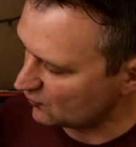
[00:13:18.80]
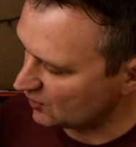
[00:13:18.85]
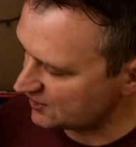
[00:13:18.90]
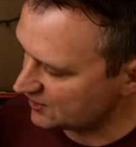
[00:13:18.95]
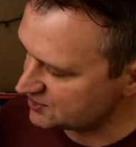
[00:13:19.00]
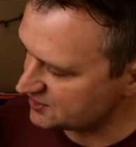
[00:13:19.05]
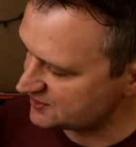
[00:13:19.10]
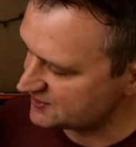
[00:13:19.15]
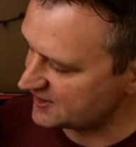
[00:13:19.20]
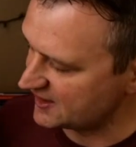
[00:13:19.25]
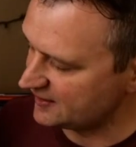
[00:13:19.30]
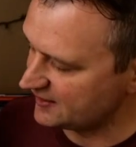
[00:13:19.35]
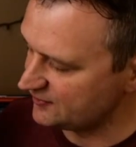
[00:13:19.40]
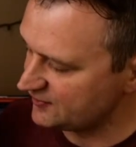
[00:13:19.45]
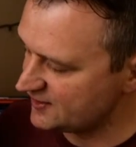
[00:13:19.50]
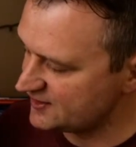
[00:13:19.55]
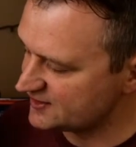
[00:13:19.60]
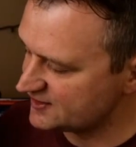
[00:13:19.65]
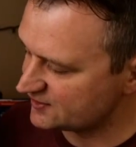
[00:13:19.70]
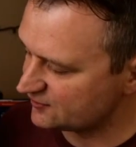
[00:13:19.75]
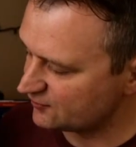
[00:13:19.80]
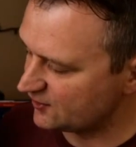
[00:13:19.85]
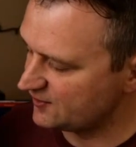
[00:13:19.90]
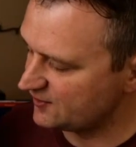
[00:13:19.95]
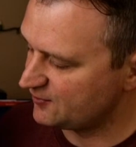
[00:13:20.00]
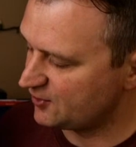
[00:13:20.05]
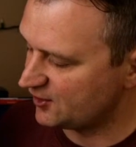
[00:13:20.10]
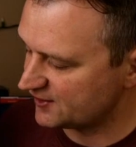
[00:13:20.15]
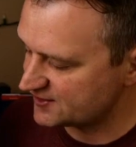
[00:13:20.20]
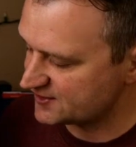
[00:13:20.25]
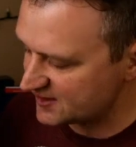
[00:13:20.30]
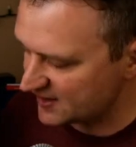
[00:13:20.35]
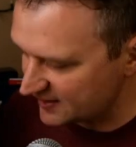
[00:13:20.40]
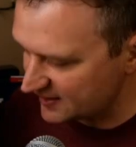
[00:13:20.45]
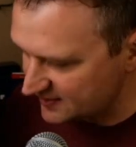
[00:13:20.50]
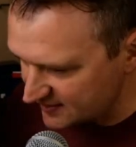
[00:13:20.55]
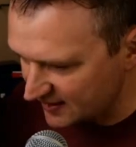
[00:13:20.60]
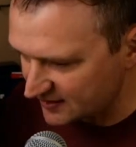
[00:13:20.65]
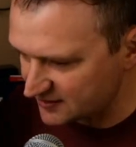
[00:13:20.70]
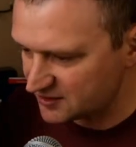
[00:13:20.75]
Well, I should say in these three books,
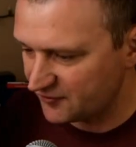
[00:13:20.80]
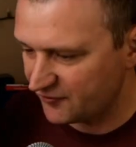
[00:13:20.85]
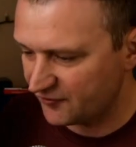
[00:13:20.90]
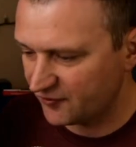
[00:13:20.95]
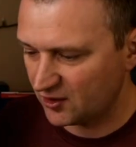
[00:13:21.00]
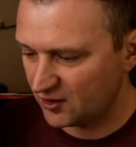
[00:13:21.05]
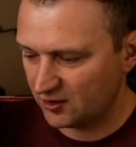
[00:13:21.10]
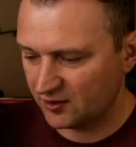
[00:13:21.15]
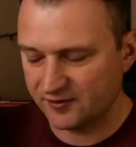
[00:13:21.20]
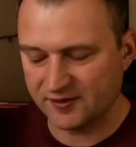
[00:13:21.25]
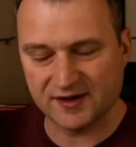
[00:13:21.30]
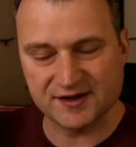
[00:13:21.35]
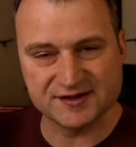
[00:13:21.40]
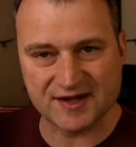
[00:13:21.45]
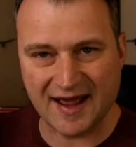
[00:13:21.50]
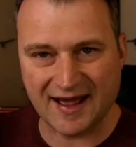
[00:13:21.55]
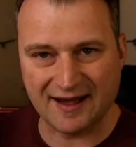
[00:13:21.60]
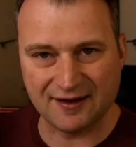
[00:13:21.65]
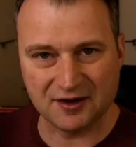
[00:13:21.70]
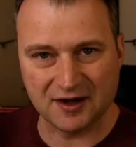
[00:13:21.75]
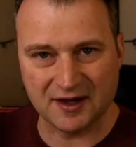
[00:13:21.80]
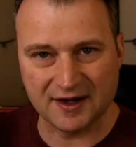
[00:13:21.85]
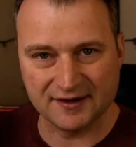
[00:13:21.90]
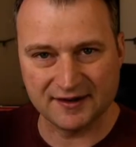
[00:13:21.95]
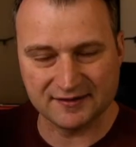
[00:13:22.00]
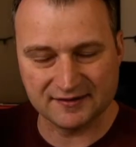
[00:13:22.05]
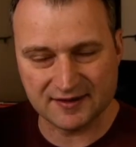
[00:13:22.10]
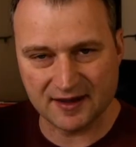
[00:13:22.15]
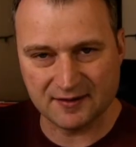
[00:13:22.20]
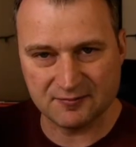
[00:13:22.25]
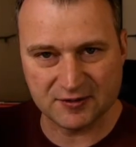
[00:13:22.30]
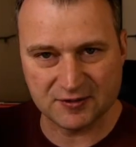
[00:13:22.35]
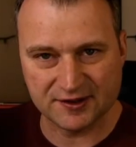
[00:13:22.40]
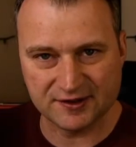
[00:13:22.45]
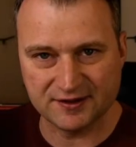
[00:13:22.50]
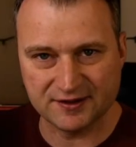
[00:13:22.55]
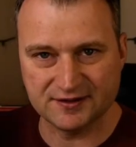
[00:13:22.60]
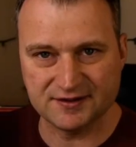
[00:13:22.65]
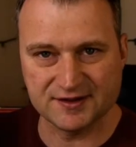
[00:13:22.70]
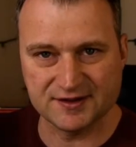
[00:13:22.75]
and then you follow his outline and
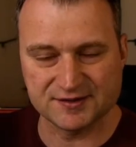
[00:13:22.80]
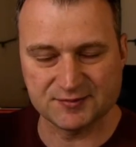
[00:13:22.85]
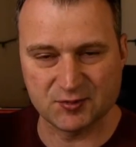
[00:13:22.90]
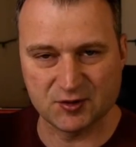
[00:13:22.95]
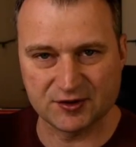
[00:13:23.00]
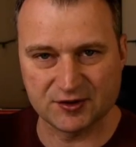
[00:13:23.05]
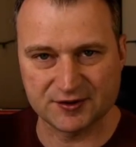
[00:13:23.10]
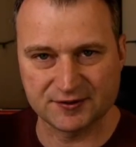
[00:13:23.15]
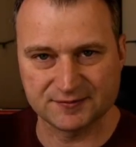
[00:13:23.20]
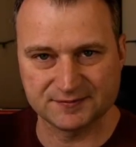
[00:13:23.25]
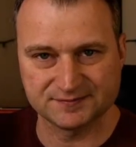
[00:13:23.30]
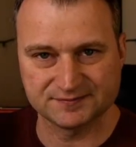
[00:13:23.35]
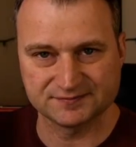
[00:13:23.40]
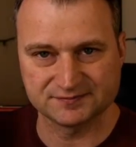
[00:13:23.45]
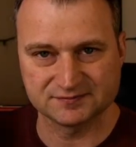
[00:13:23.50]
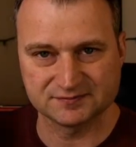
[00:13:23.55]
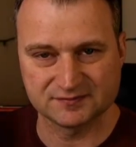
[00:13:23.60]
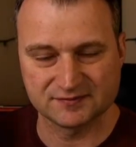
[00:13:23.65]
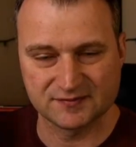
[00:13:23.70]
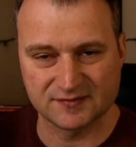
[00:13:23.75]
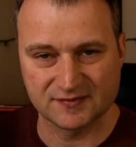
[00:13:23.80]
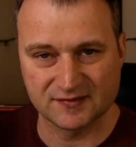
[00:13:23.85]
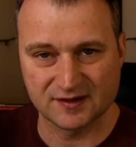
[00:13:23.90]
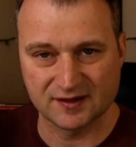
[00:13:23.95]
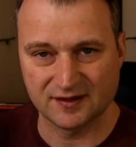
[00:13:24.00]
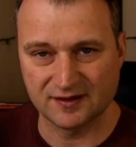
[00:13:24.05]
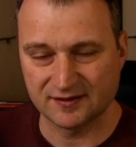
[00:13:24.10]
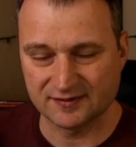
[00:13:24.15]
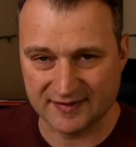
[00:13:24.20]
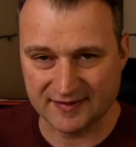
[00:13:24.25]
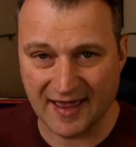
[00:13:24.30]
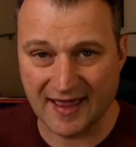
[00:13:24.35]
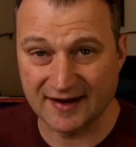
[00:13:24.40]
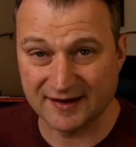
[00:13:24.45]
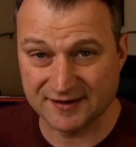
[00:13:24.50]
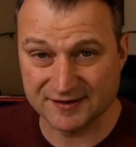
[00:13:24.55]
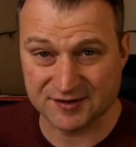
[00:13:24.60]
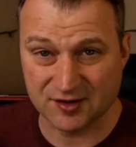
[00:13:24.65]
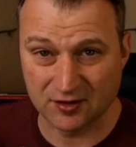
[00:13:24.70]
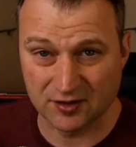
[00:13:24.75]
template in this book.
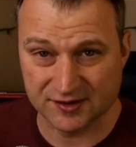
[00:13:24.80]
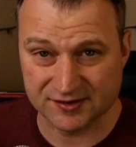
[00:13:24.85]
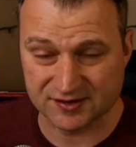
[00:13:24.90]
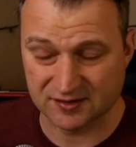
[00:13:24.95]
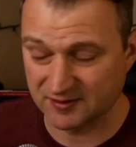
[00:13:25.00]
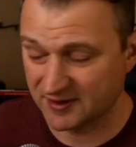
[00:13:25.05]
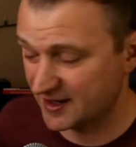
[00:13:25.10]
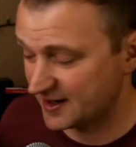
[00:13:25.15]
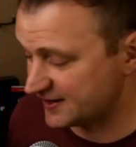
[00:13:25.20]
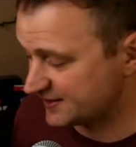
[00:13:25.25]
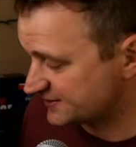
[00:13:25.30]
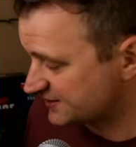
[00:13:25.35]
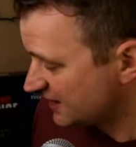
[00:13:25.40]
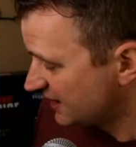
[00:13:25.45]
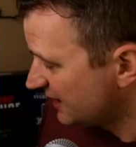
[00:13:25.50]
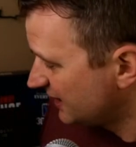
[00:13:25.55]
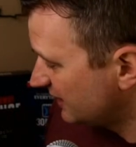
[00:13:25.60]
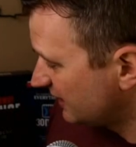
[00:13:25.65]
That is awesome, guys.